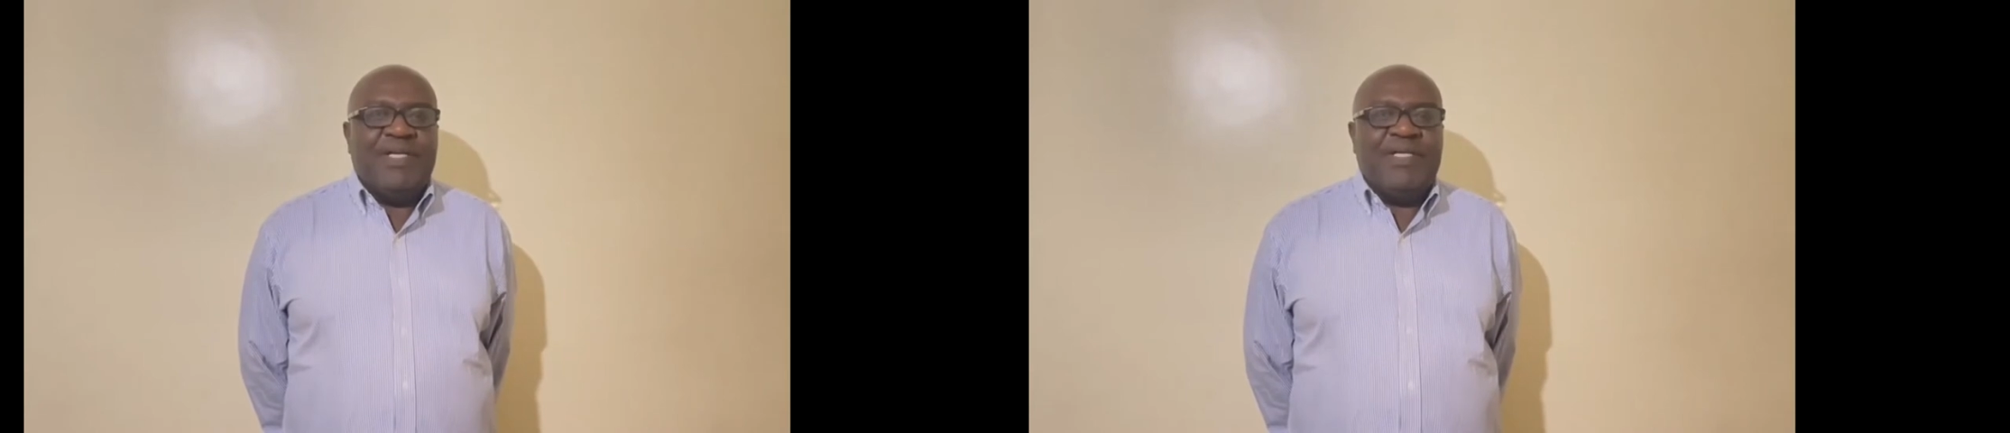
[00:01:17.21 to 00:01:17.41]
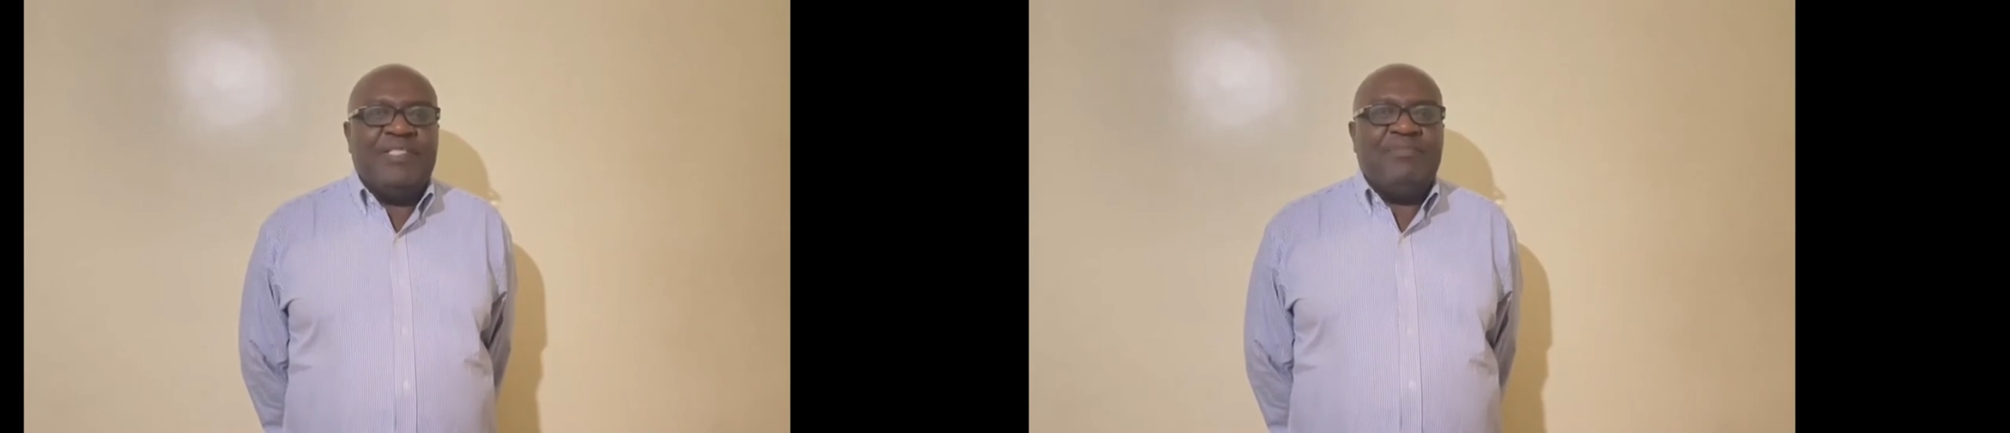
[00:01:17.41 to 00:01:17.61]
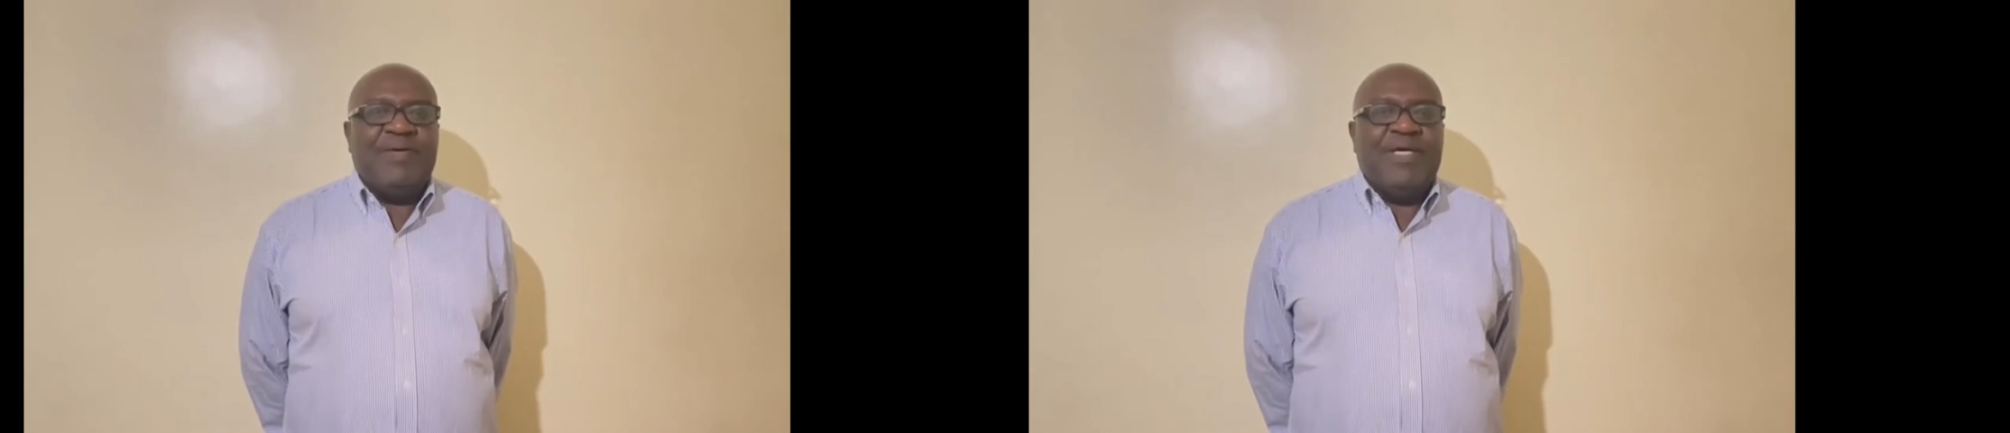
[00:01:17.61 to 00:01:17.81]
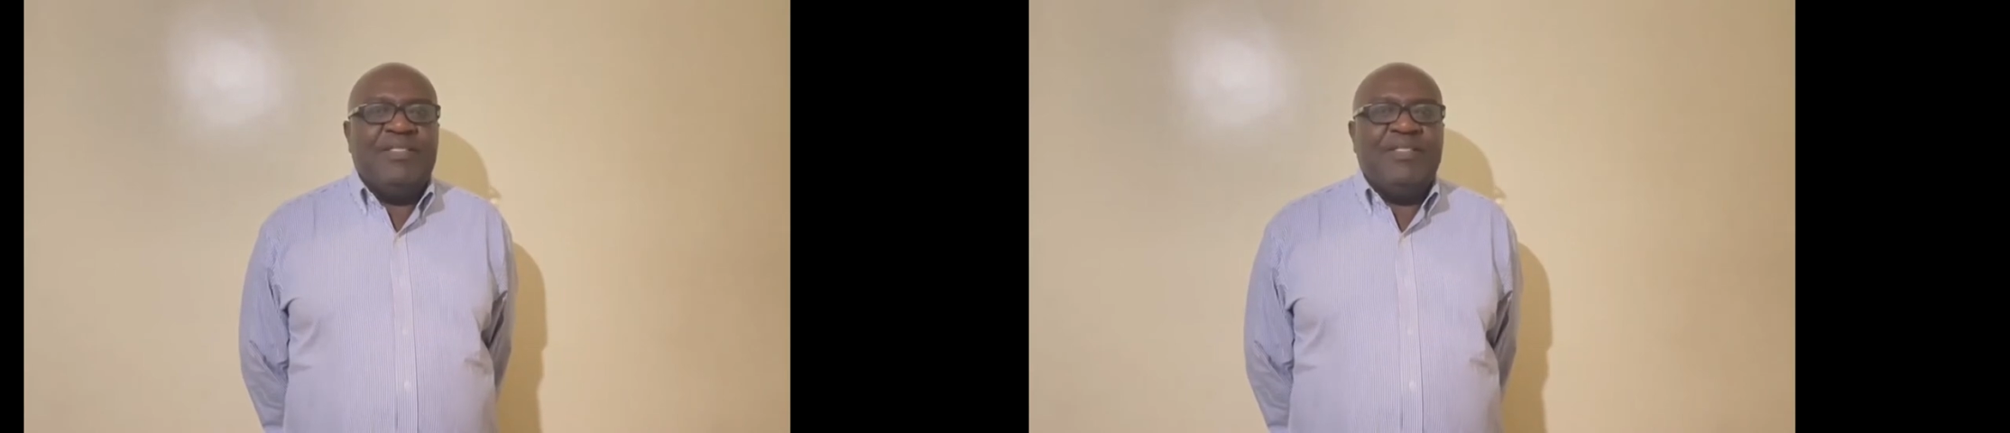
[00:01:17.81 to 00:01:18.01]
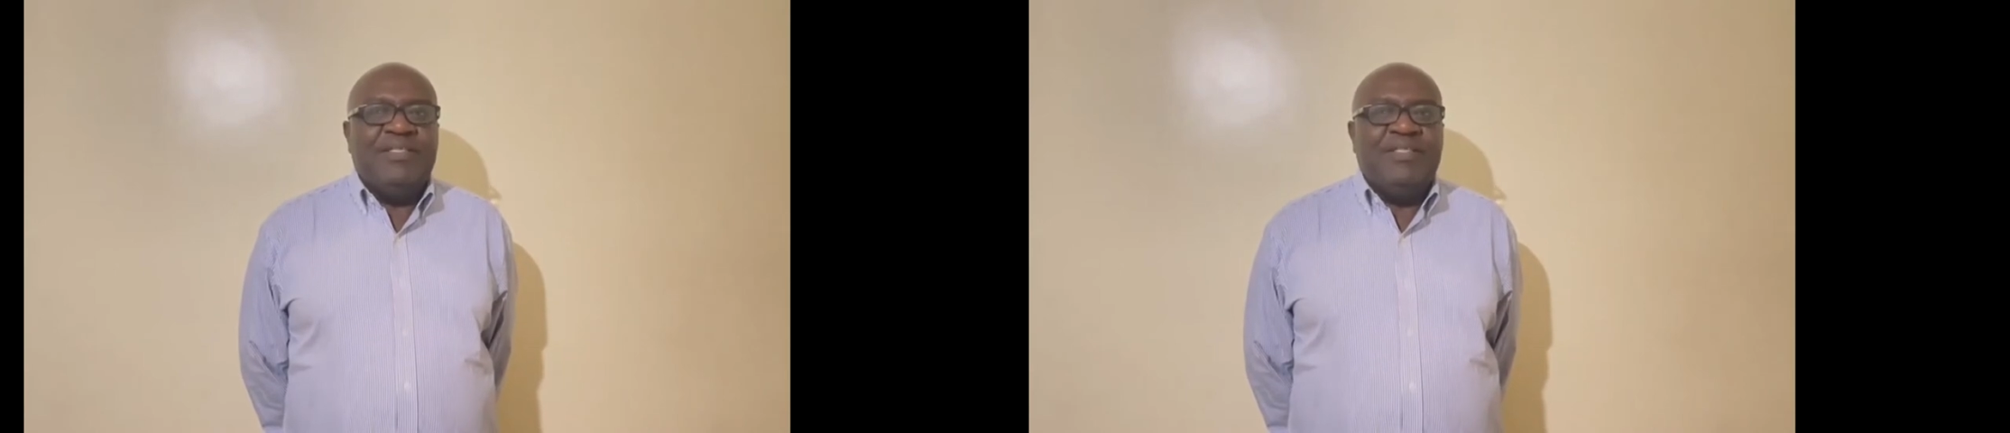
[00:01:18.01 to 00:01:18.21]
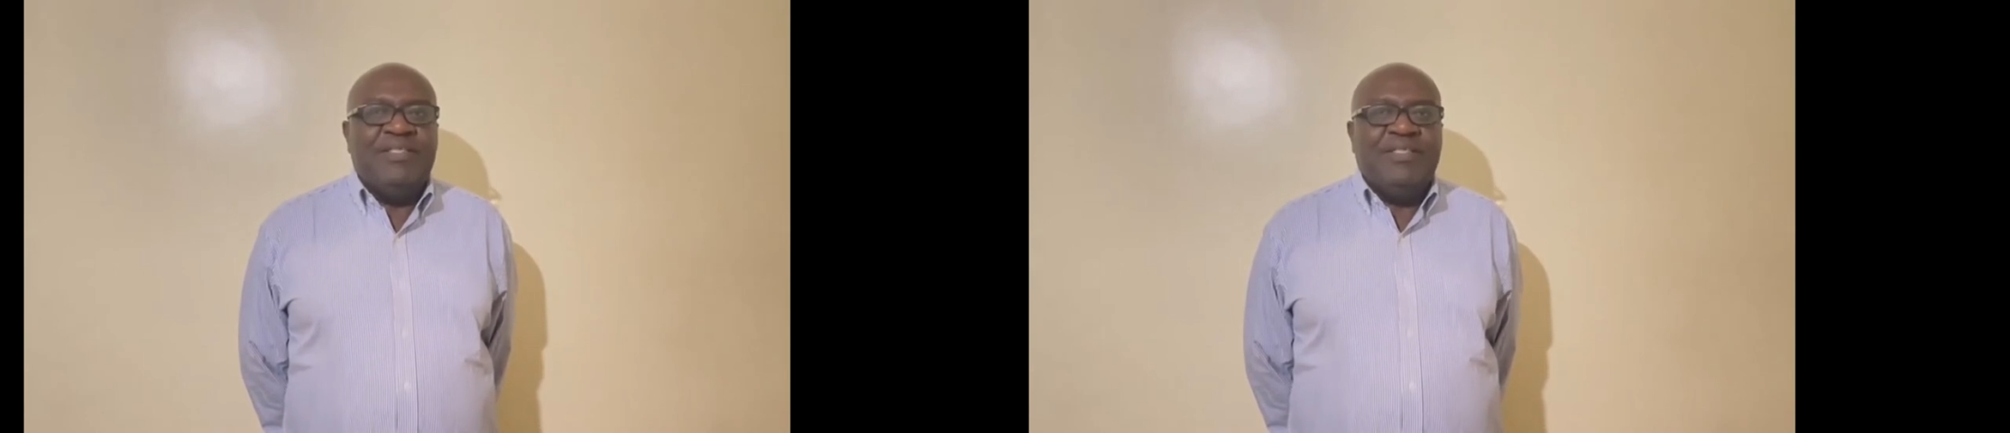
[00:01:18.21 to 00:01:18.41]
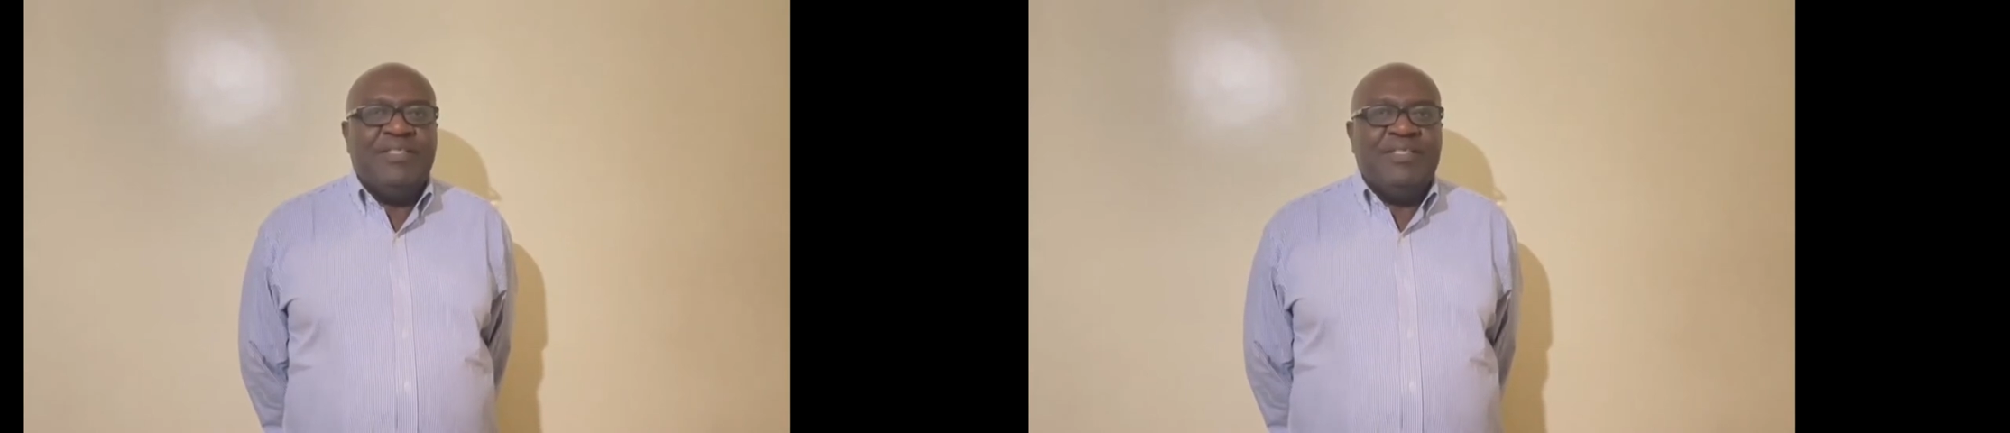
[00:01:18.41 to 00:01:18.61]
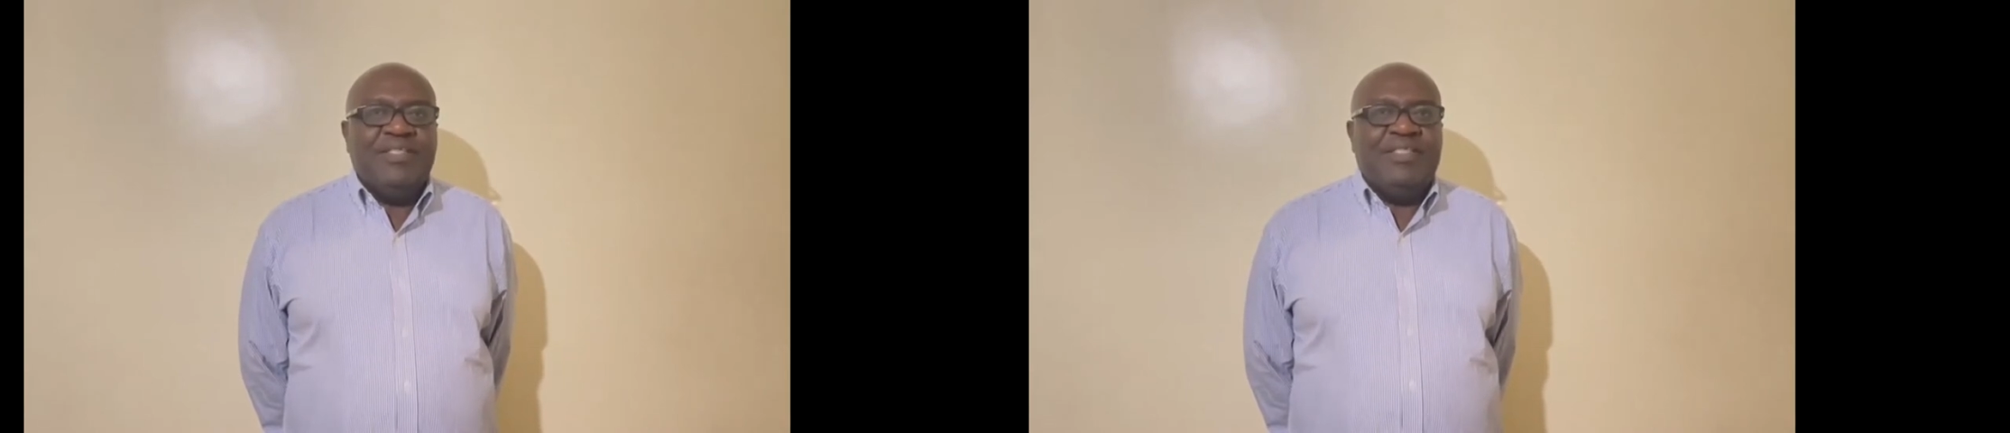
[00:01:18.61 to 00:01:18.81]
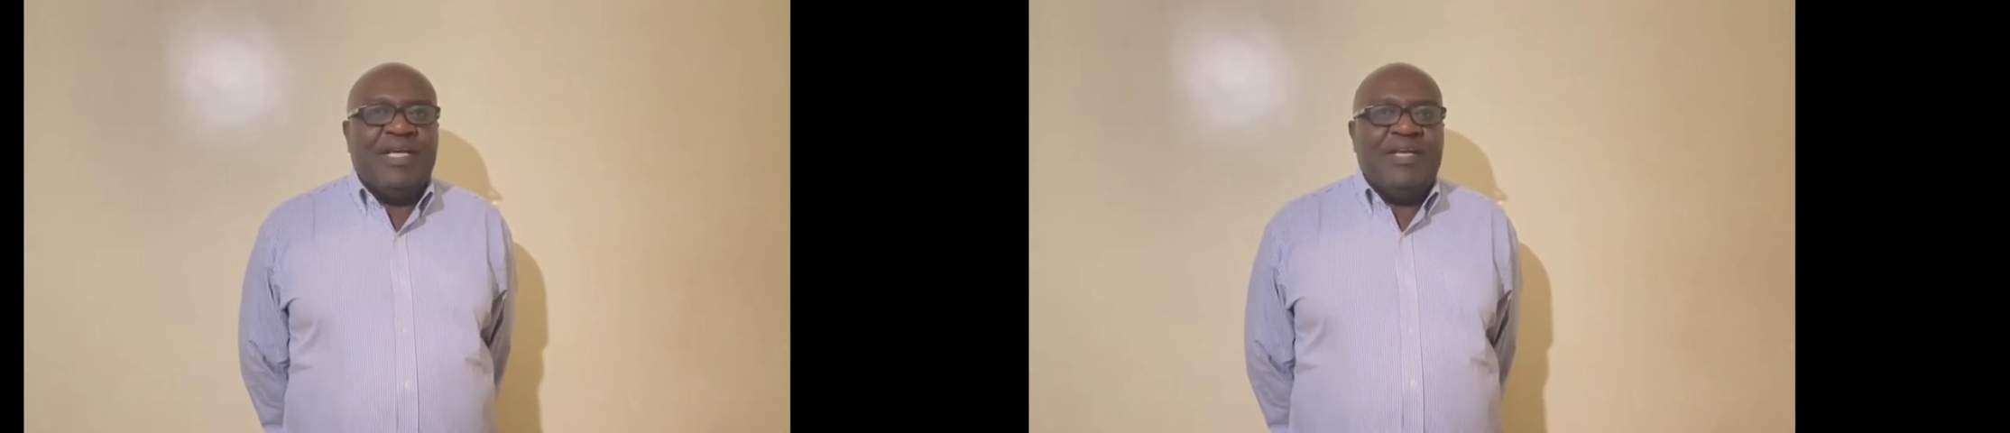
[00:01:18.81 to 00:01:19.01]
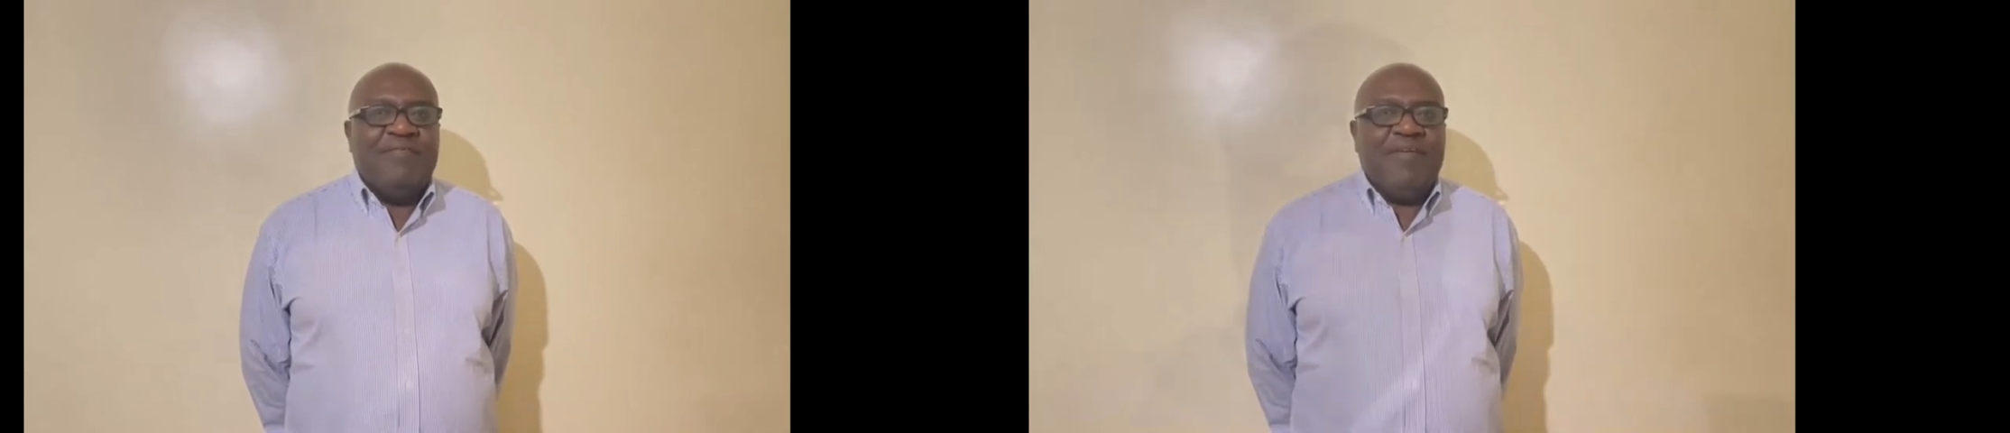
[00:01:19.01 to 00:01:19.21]
participant, each
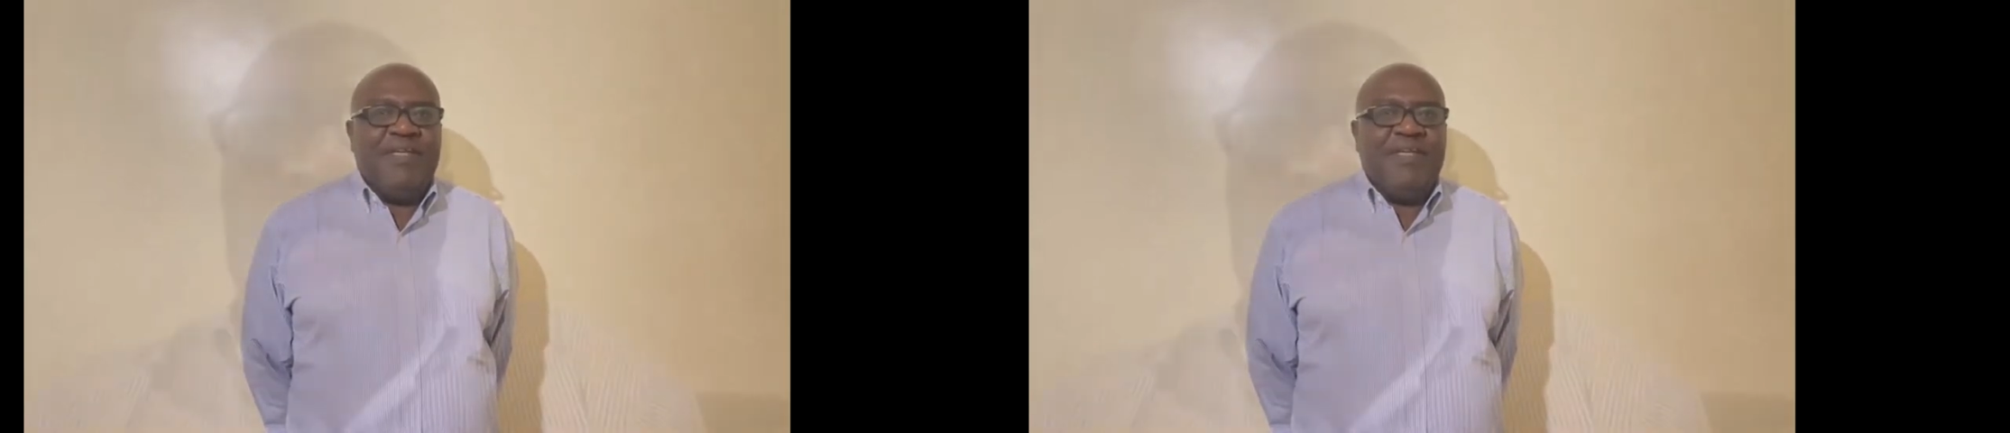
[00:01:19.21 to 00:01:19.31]
and every